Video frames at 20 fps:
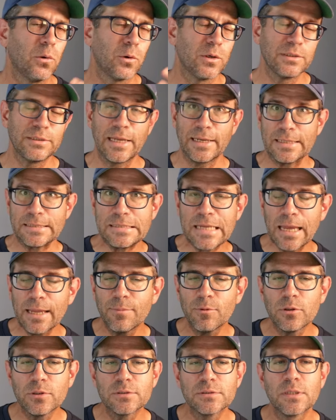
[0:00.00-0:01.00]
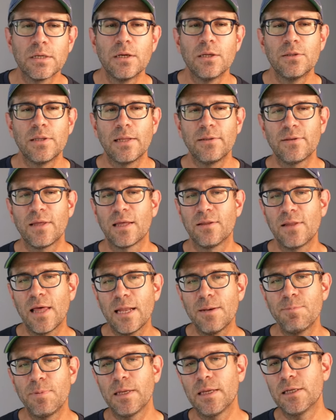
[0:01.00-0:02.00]
or data tables that can
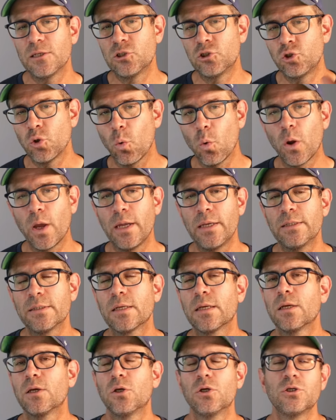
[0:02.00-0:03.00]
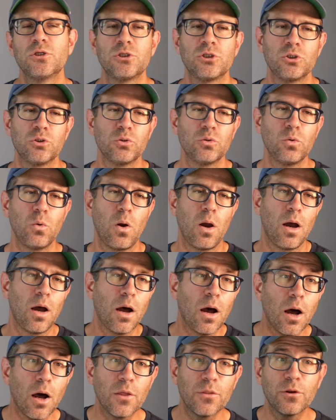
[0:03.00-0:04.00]
then be joined to
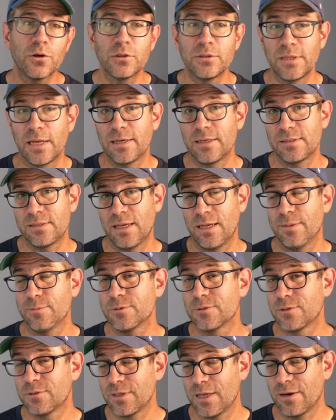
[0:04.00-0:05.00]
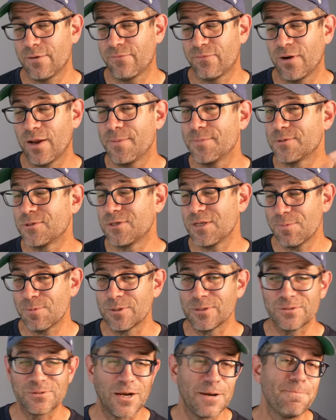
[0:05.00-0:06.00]
other data tables or data frames or
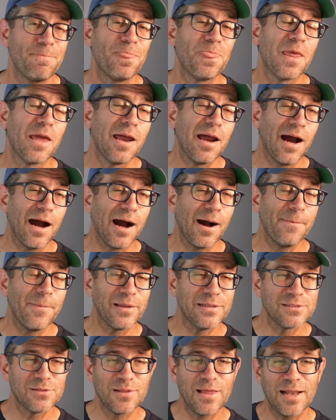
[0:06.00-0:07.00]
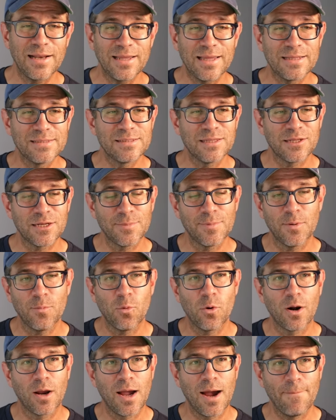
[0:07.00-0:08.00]
tibbles, right? Um, and so that gets a little bit
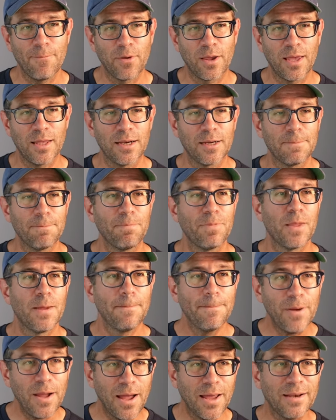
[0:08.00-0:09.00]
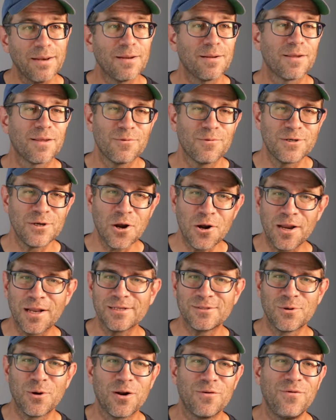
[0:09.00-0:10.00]
more complicated. But
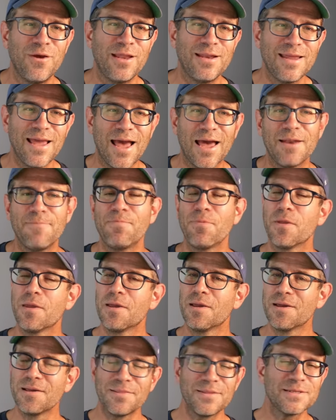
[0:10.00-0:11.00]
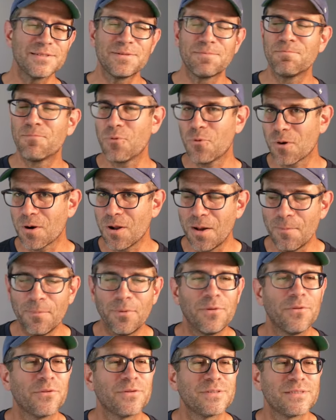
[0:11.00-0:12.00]
returning to our vignette, this poor,
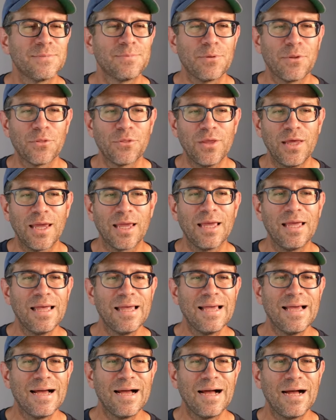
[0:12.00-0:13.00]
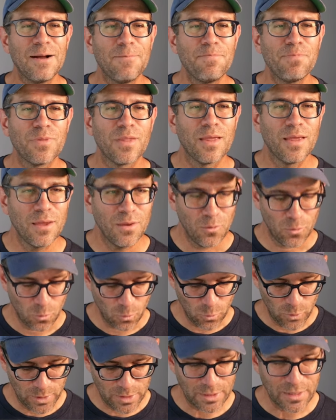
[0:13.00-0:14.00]
humble, simple thing, um,
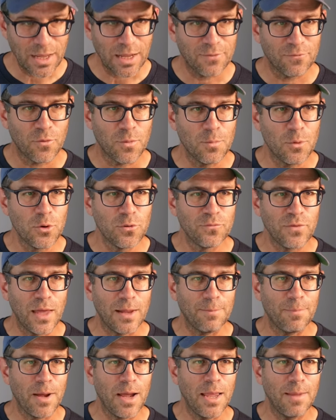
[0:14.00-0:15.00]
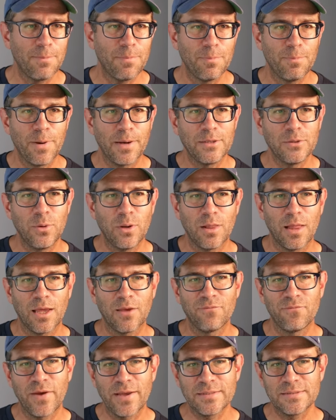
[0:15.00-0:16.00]
we can kind of remove that pipe by doing
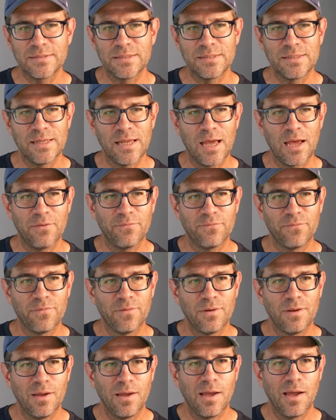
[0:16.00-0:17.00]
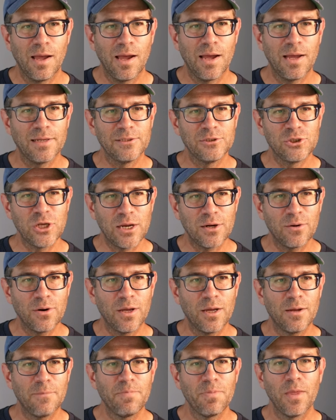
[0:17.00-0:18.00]
like FASTA df uh,
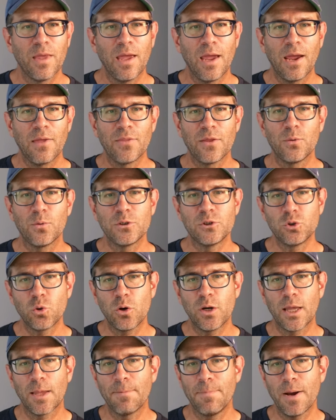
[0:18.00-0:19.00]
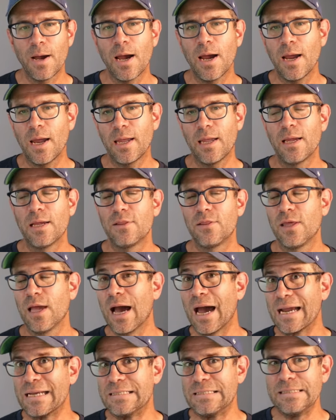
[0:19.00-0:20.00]
genera and then we're joining by
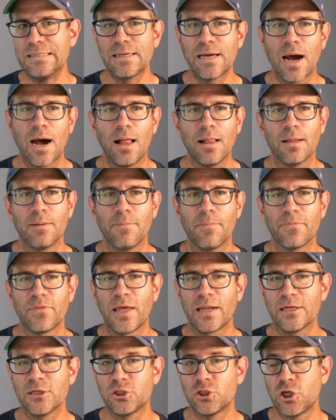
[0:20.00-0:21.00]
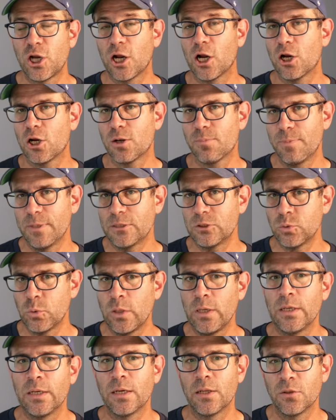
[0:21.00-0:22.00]
the ID column that is shared
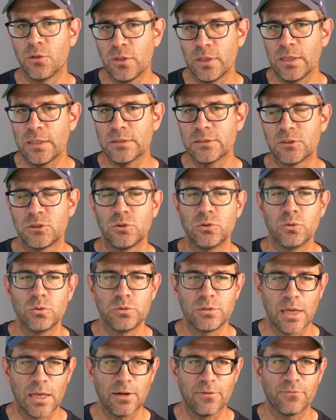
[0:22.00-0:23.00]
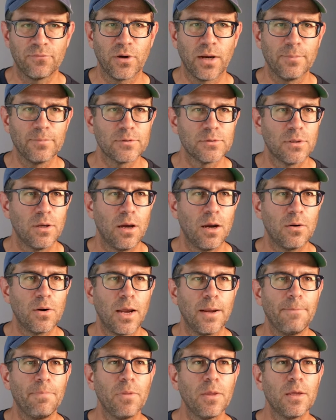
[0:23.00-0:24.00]
between these two data frames. All
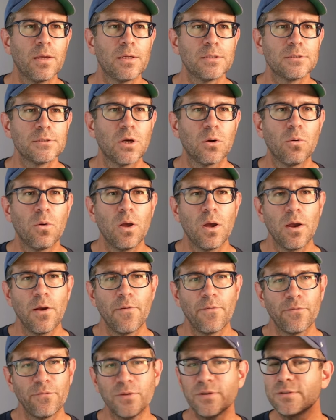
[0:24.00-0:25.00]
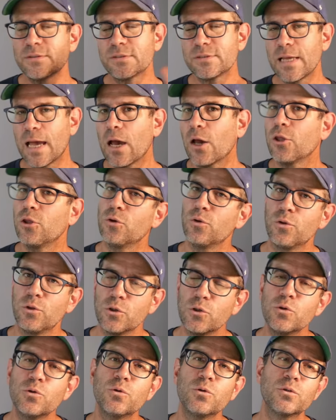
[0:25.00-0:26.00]
right. So this is how you
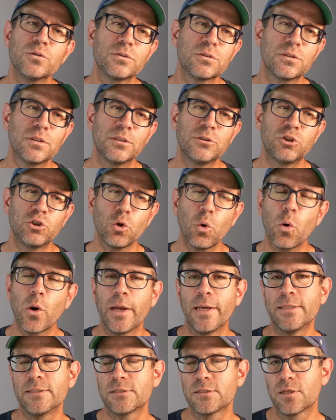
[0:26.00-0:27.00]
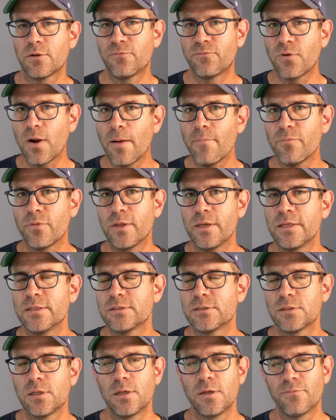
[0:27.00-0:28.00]
use the joins from
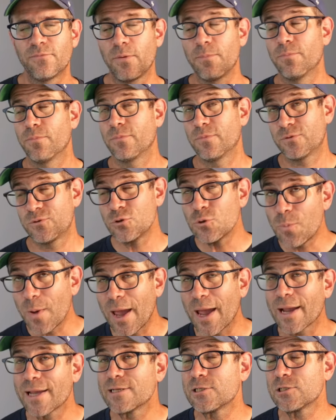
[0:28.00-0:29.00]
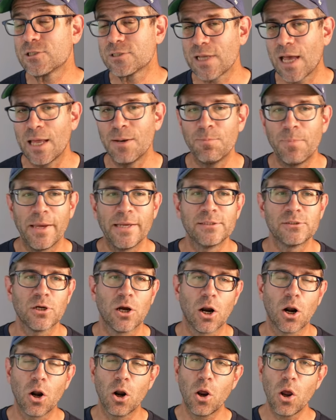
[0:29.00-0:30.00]
these, from two packages and base
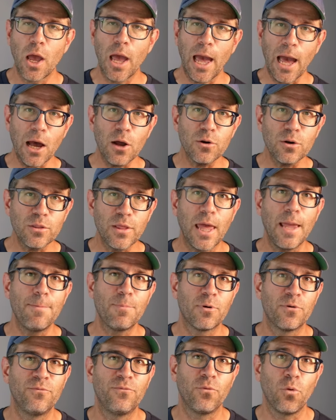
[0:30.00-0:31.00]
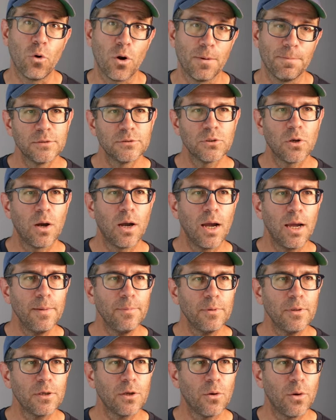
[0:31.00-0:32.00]
R. How do they perform? So
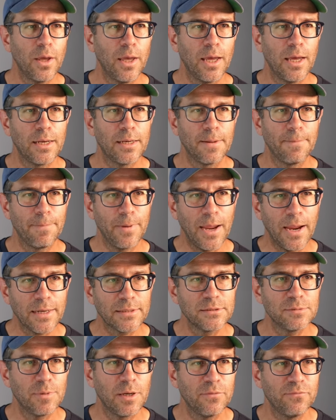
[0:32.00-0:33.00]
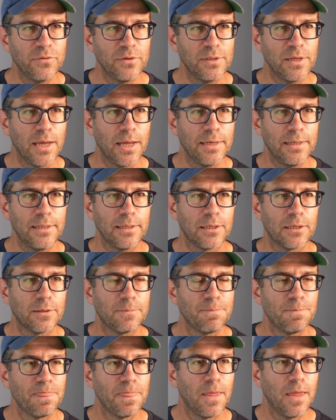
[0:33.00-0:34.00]
I'm gonna go ahead back to my vignette here